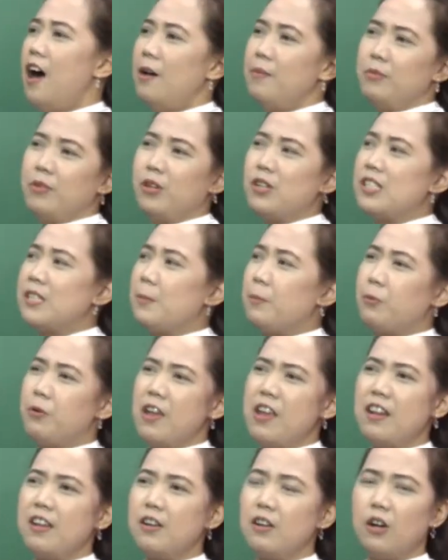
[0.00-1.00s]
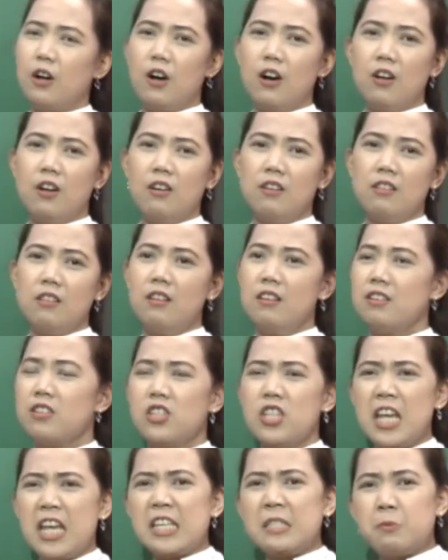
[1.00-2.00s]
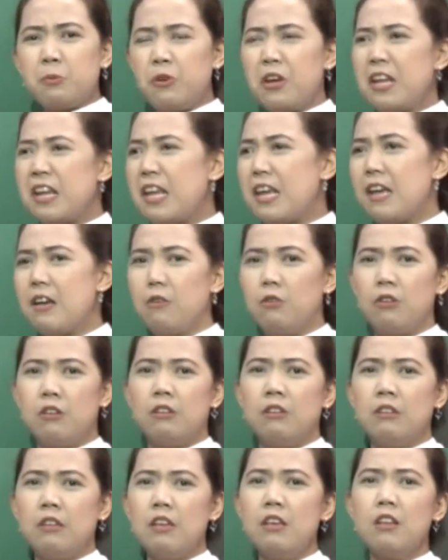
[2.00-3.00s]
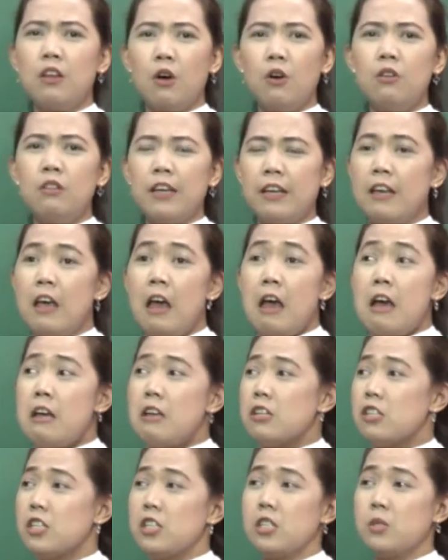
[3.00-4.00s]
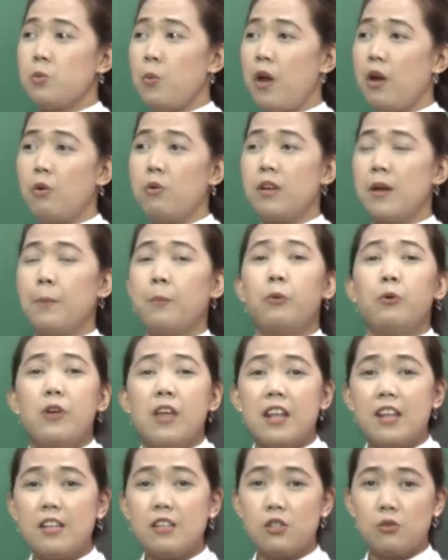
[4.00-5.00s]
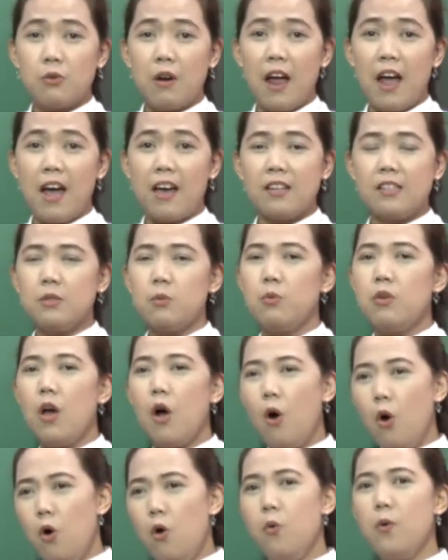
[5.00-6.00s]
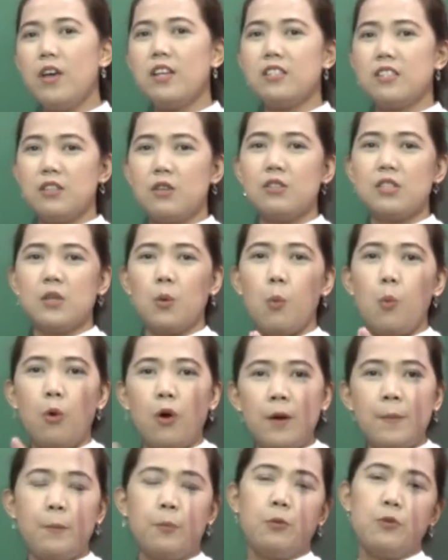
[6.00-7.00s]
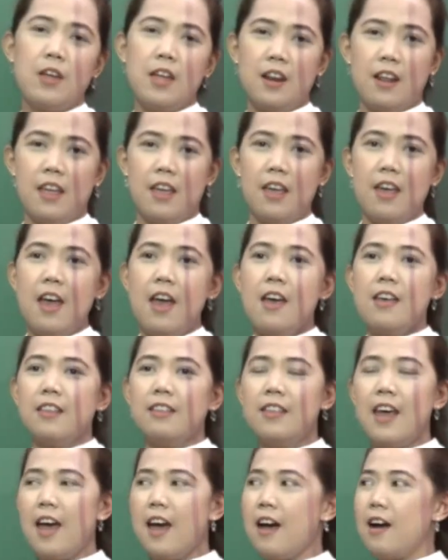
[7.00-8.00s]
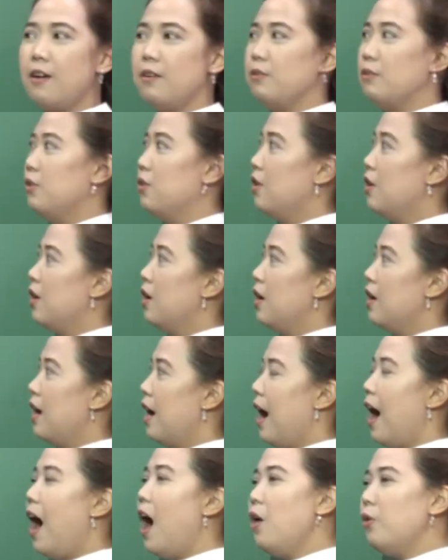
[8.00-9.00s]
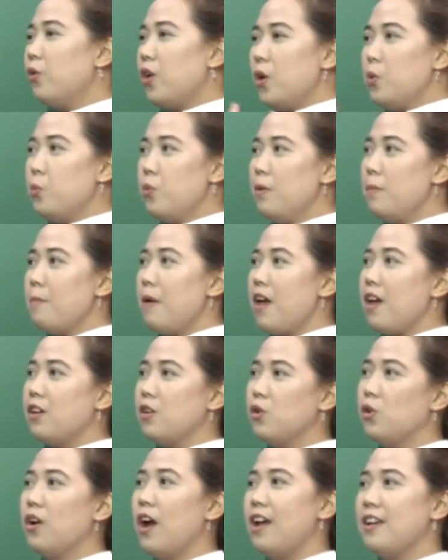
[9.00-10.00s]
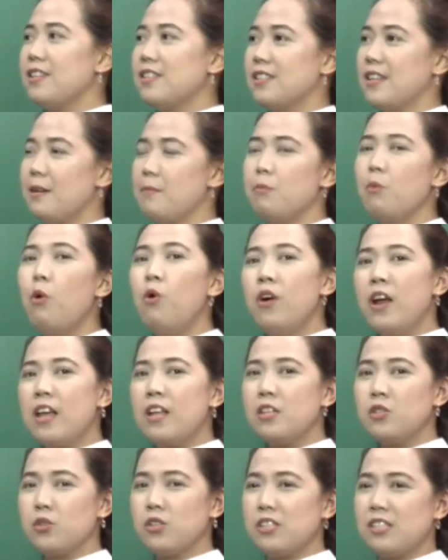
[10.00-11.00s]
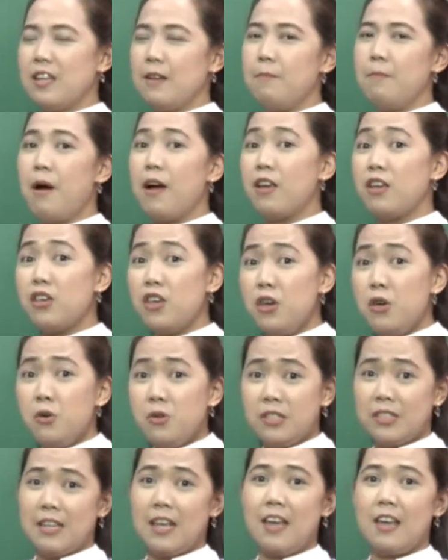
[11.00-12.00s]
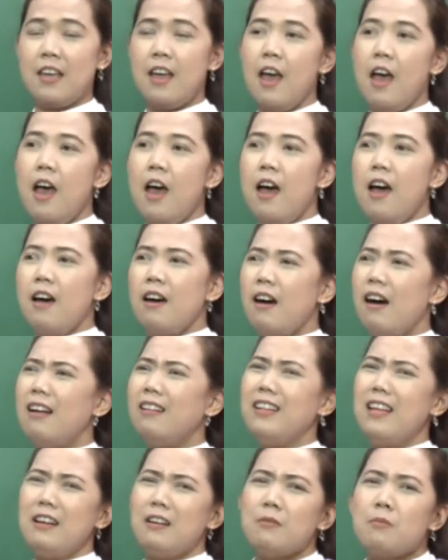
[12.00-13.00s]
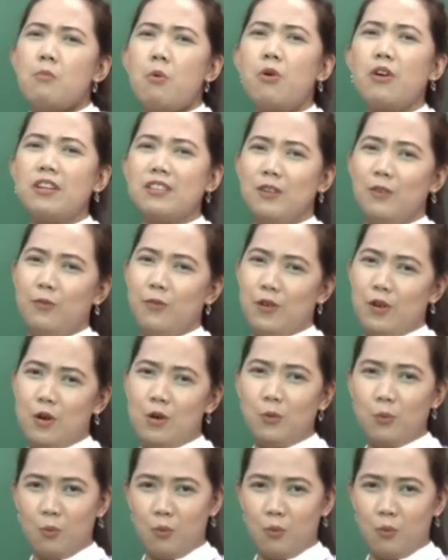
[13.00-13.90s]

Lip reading: there's a pretty girl, she is pretty, or like she's wearing a pretty dress. We always use the word pretty. Now, how can we make your essay more interesting by using a little more difficult